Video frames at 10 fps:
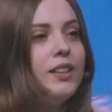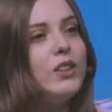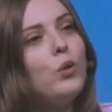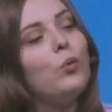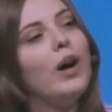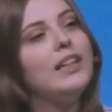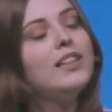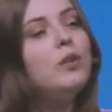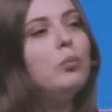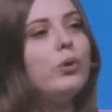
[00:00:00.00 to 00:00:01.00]
So why is
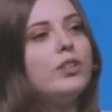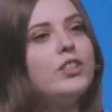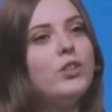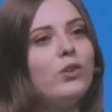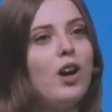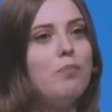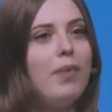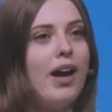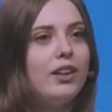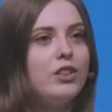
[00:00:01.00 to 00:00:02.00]
it important to come
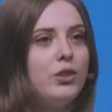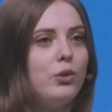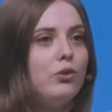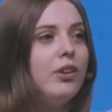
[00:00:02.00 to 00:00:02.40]
back to